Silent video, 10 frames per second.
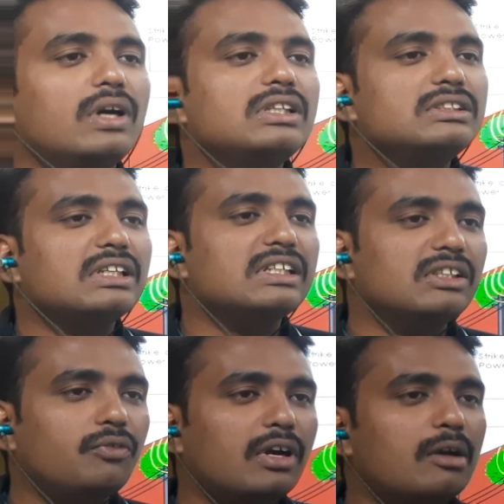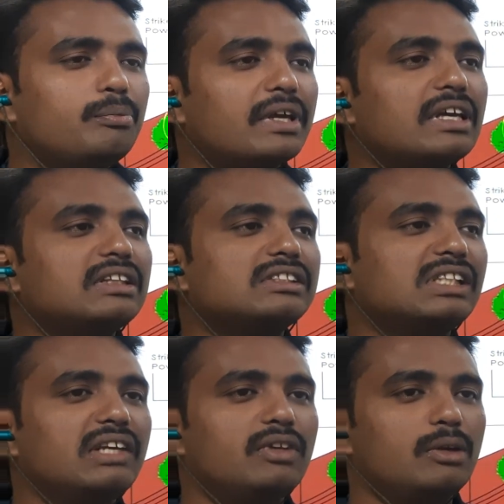what is the reason for unplugging this
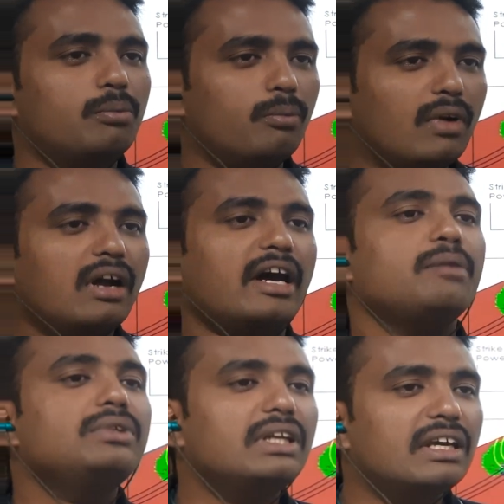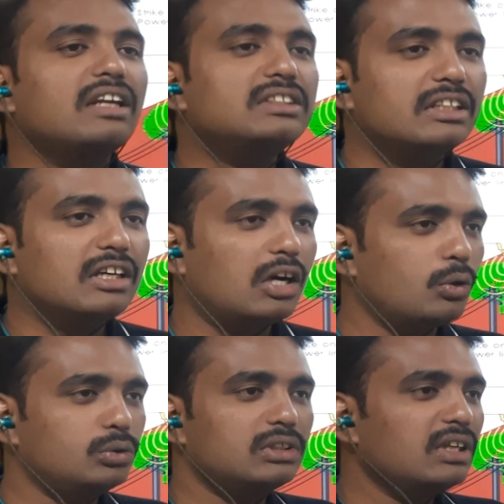TV? I am sitting inside the
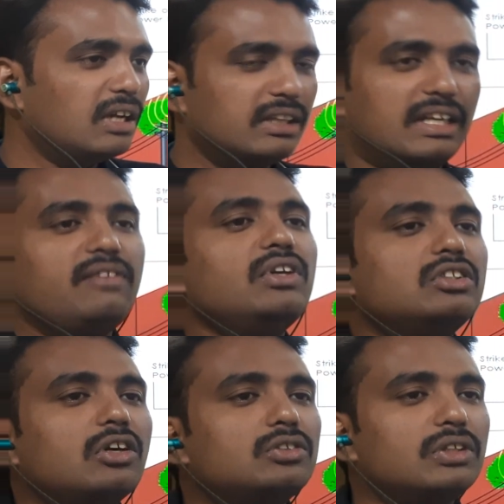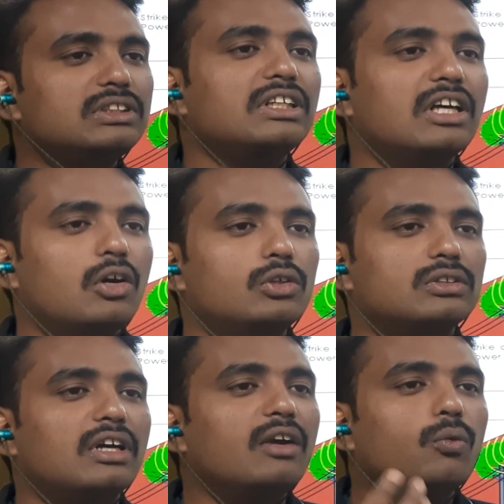house, the TV is also inside the
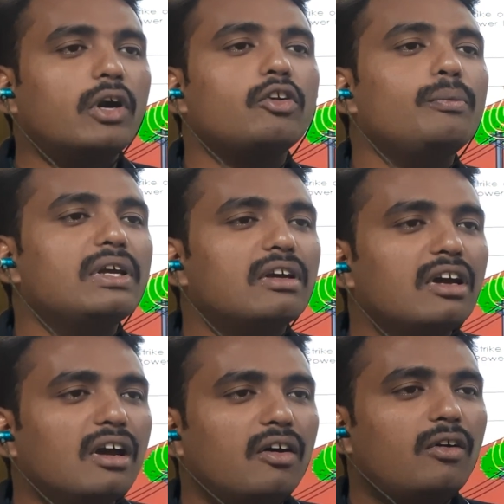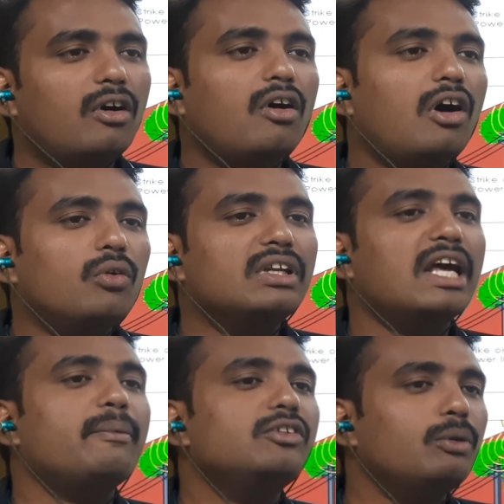house, and what will be, how the
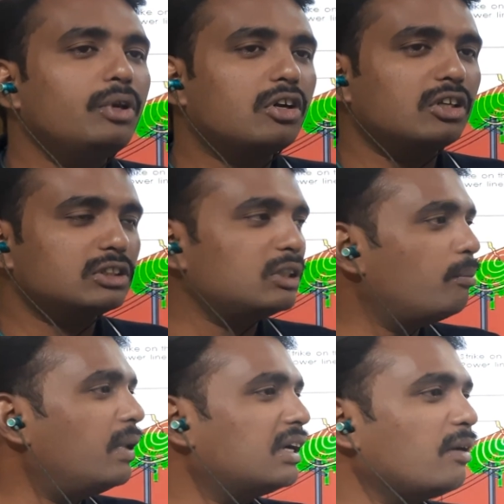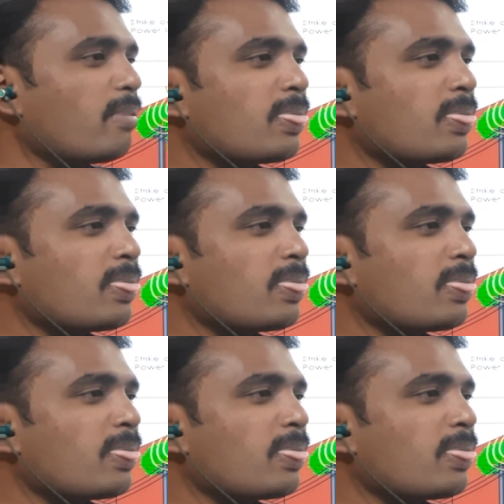damage will be caused. But